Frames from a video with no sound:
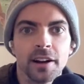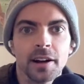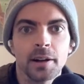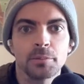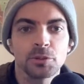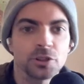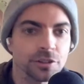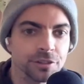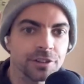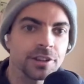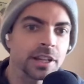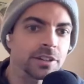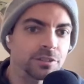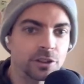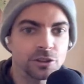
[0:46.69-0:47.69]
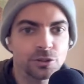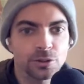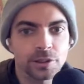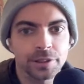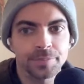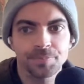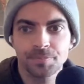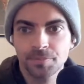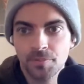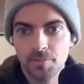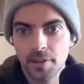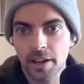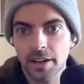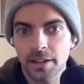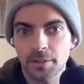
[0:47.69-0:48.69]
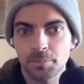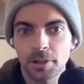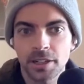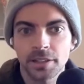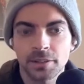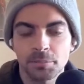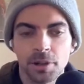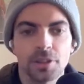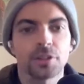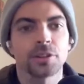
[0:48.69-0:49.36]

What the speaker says: It was our fifth anniversary, my